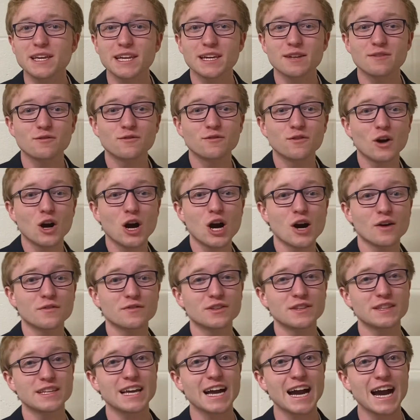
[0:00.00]
involved
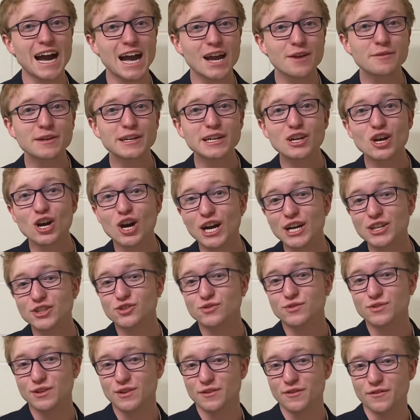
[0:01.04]
in the
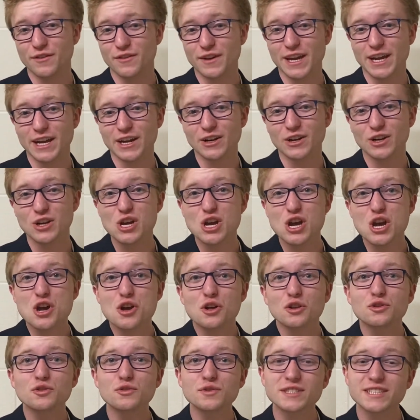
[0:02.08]
Iran-Contra Affair,
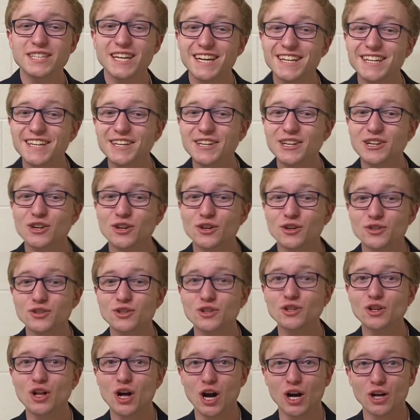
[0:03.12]
Lieutenant
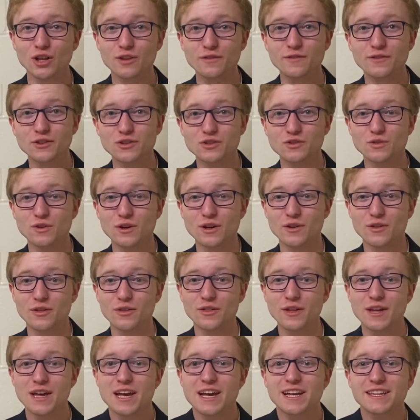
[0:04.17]
Colonel Oliver North
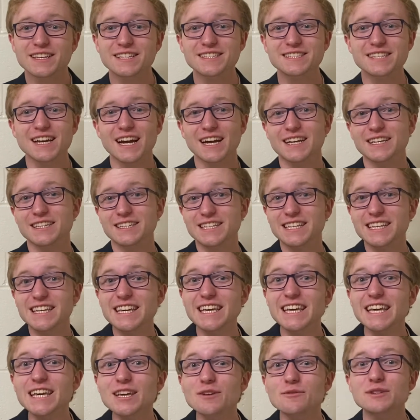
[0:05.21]
decided
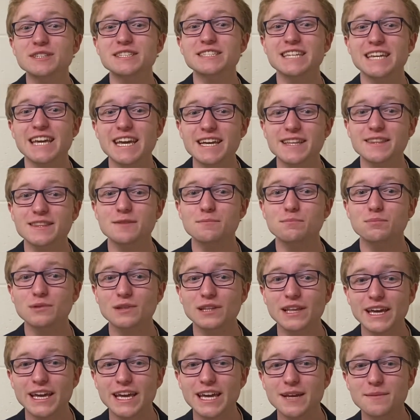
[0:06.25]
he would take the
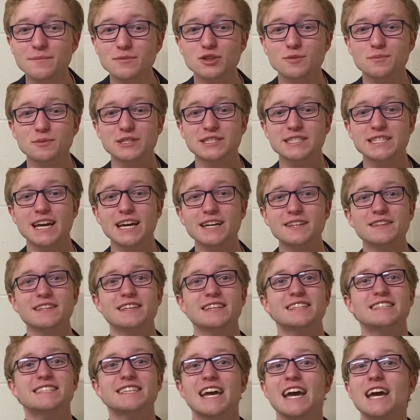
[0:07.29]
blame to protect the
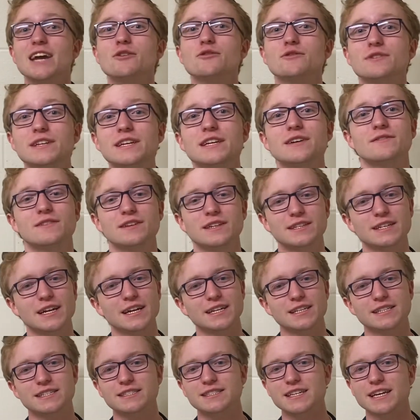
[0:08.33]
integrity of the
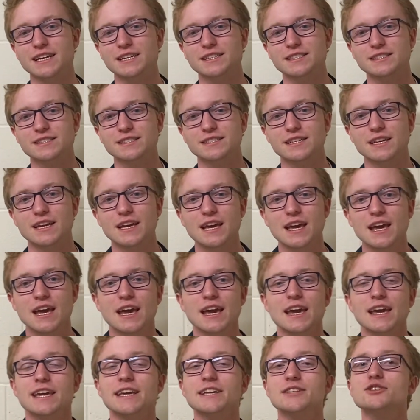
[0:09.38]
United States.
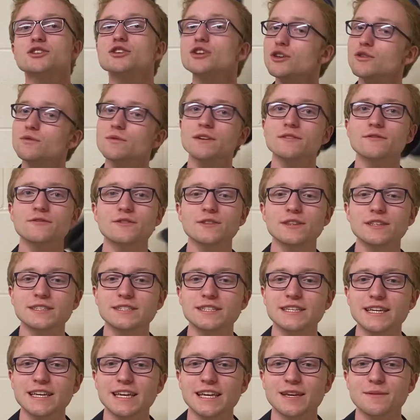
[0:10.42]
He took one for the
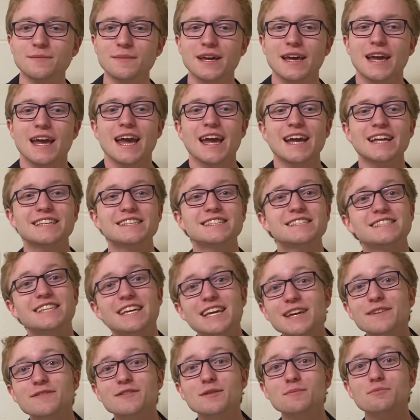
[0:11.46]
team and
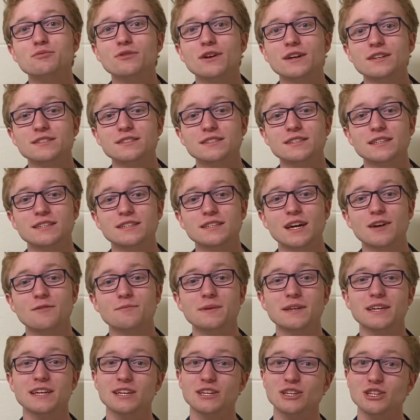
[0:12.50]
saved the president of
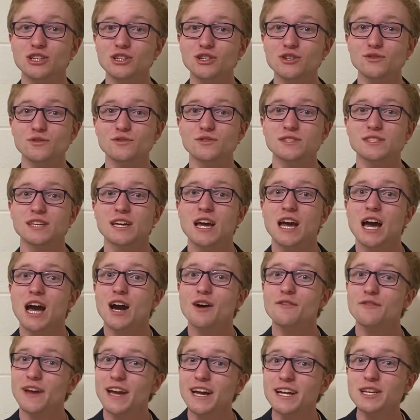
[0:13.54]
being accused
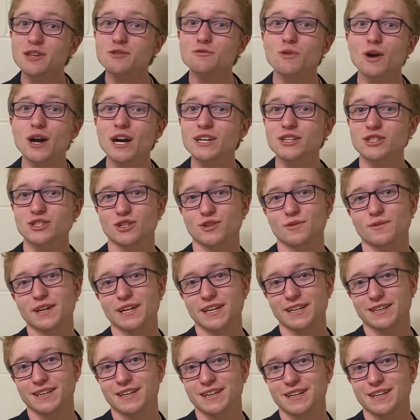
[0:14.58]
of any wrongdoing.